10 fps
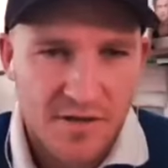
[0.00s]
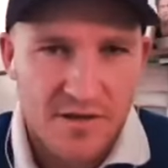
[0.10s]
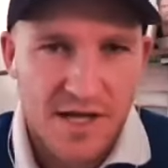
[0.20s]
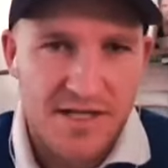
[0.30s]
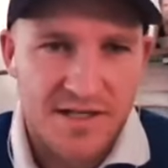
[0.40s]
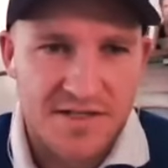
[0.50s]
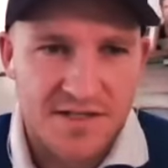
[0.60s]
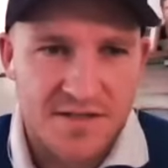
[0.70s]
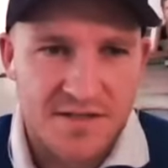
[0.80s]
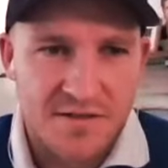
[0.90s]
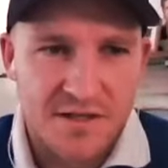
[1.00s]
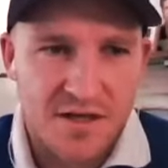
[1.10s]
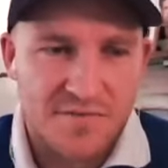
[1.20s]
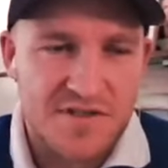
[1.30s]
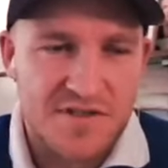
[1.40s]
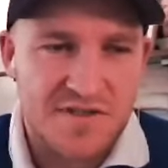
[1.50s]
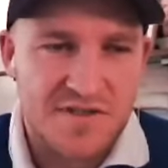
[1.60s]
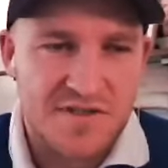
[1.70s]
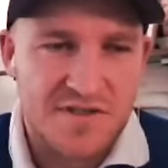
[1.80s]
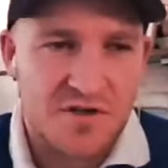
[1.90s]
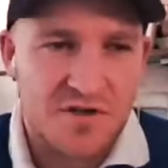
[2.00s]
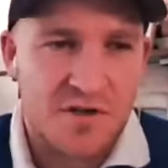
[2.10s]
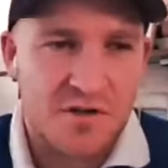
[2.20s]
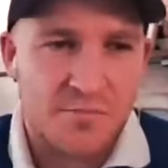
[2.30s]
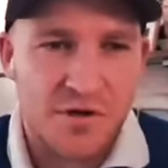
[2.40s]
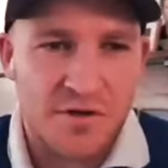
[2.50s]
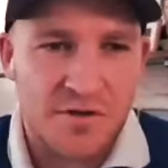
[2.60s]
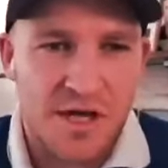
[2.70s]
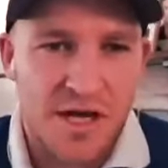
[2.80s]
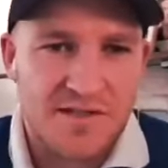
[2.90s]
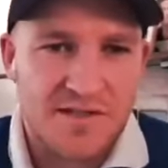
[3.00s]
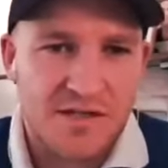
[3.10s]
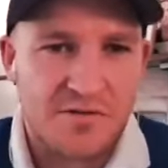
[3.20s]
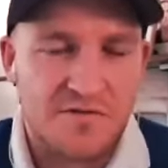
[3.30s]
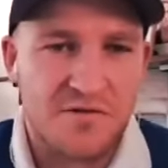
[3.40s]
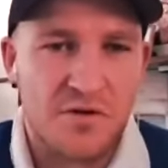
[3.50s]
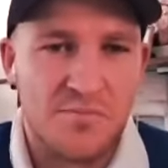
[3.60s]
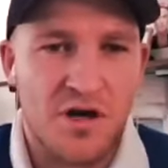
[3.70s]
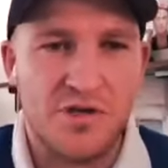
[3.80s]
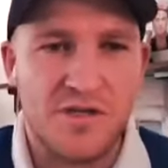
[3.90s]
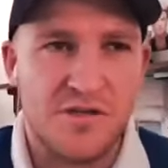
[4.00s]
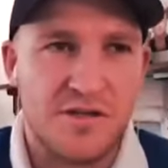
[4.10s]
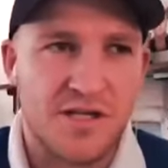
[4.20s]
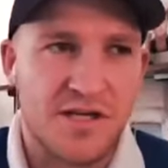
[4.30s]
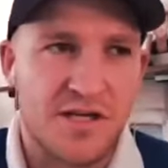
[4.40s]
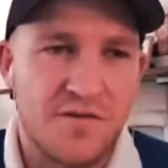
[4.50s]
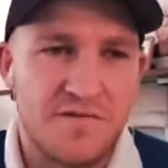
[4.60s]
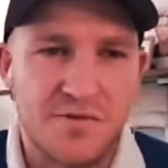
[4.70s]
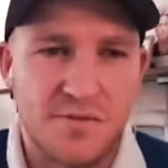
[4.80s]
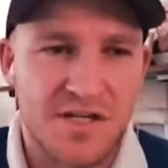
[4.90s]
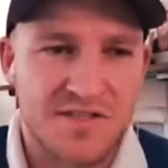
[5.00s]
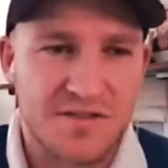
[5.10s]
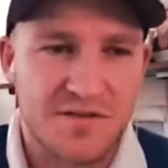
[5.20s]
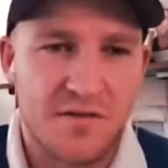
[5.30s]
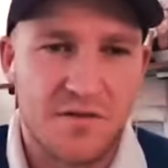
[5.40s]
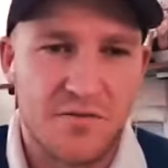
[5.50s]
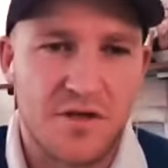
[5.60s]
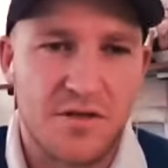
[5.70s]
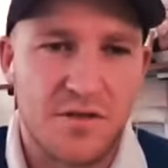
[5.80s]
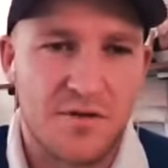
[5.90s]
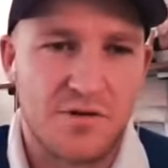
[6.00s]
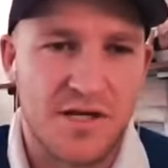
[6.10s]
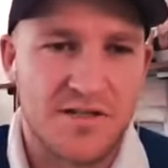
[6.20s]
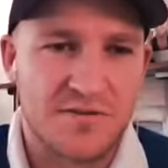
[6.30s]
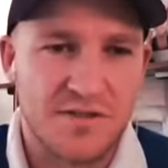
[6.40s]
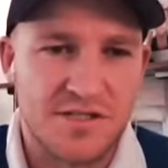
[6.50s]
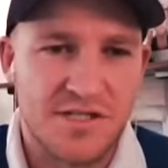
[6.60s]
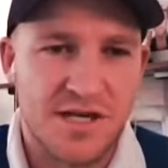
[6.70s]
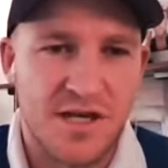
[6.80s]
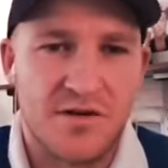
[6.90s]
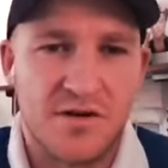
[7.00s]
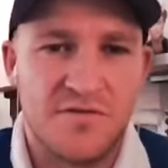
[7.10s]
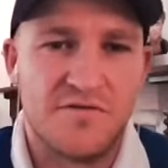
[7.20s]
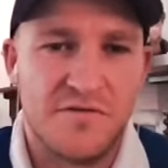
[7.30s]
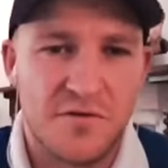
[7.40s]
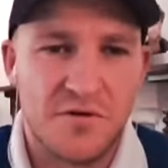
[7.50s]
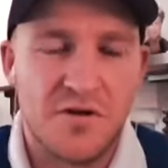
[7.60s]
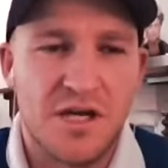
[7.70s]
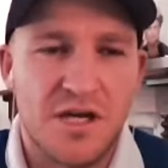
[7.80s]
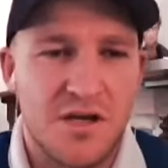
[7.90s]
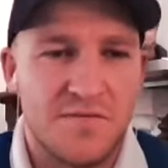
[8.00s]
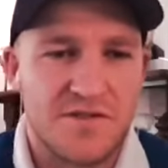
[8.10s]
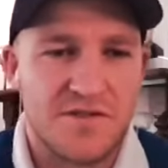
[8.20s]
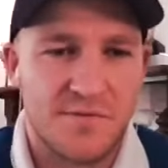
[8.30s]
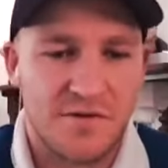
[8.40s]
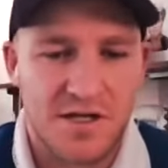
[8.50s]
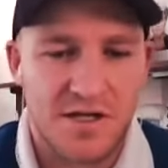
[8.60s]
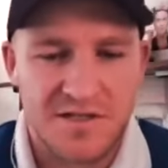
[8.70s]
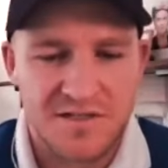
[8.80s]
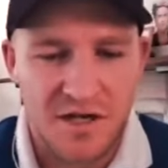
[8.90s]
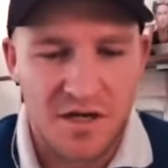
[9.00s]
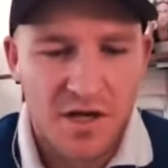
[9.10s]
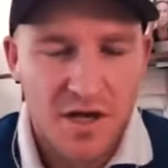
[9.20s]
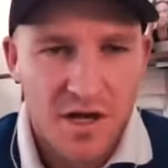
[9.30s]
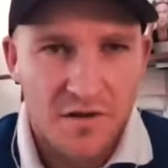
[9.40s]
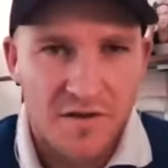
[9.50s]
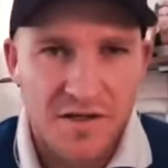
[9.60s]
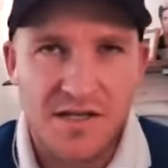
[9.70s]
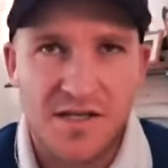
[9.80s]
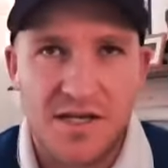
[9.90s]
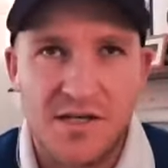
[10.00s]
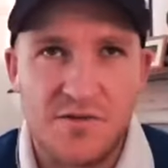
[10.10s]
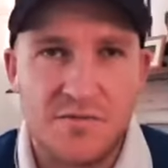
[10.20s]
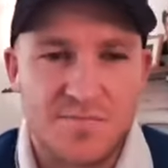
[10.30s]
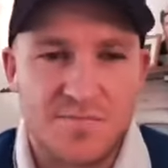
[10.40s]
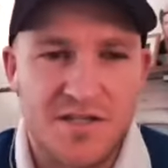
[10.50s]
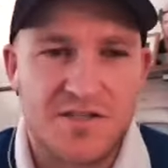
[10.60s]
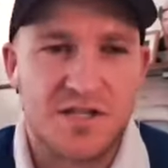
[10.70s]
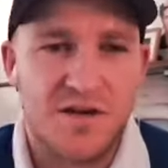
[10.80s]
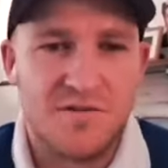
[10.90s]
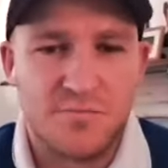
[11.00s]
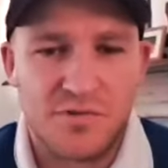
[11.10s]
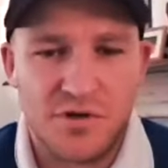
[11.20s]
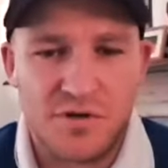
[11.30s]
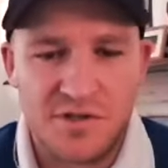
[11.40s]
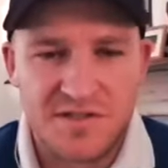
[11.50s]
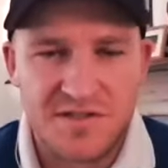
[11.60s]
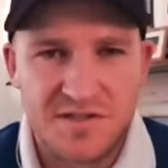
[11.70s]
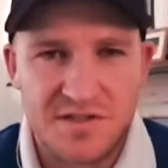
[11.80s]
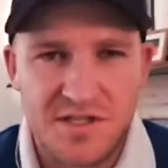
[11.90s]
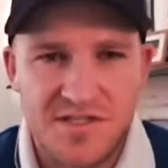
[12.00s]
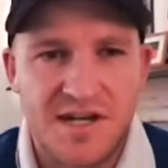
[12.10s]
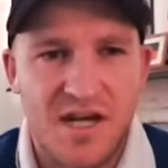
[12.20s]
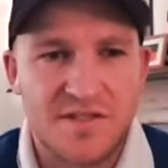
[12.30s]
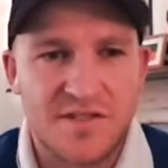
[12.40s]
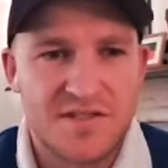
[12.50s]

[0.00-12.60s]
and every time that LeBron and AD are on the floor, in my opinion, they're going to have two of the best three players on the floor every time they're out there. So I think the key to them, as much as I love LeBron, is Davis.